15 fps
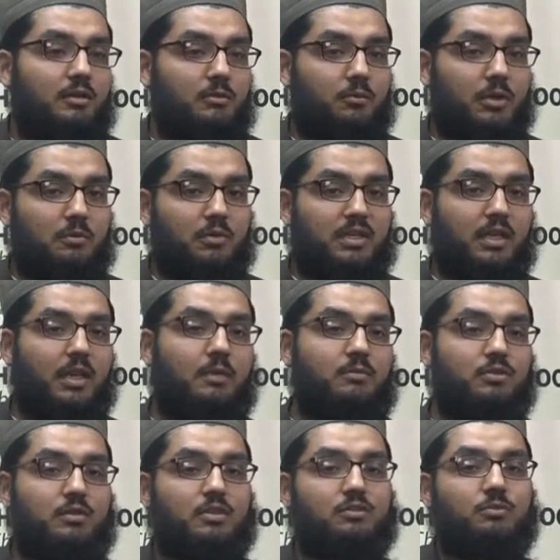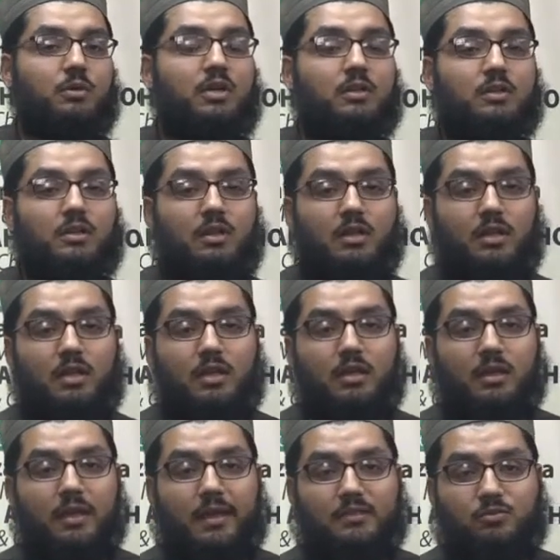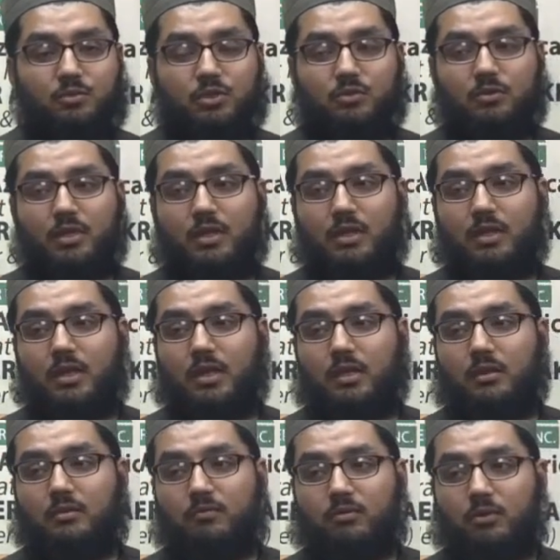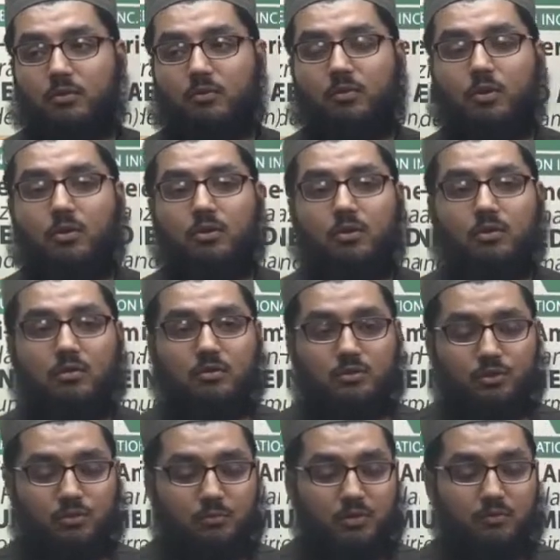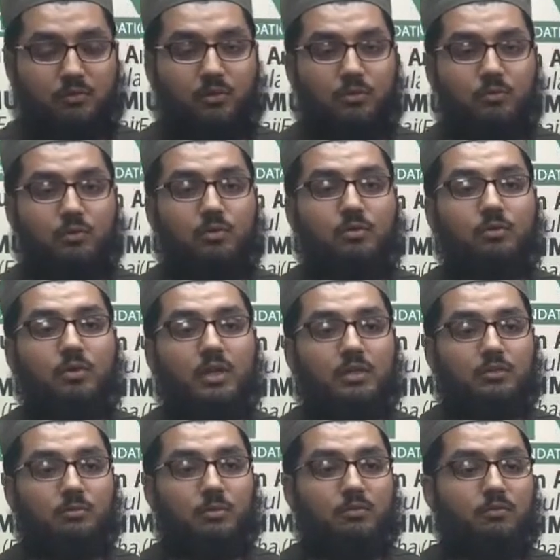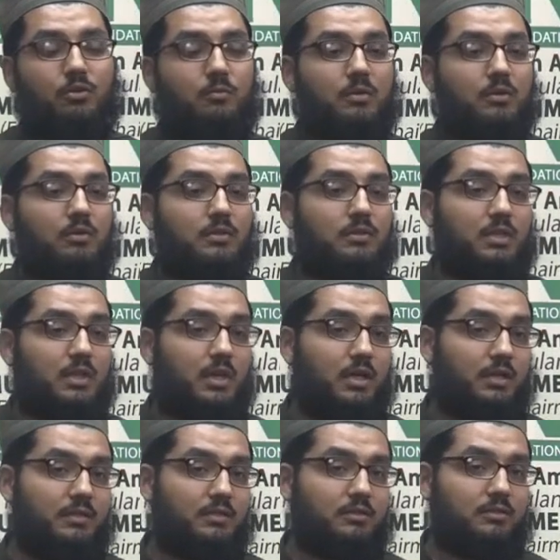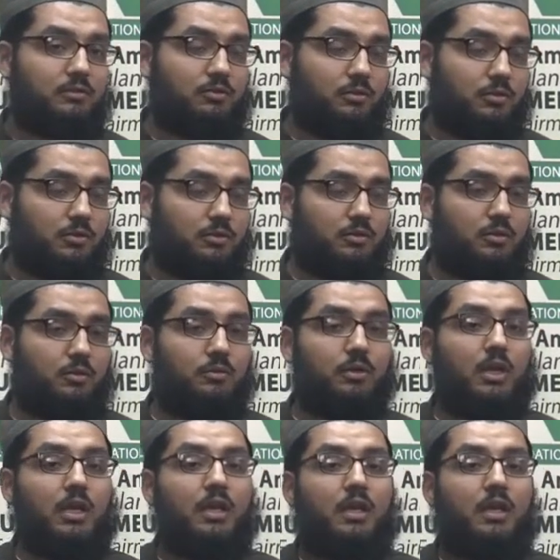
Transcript: when we came to this well, as we to perform wudu and to perform salah and so,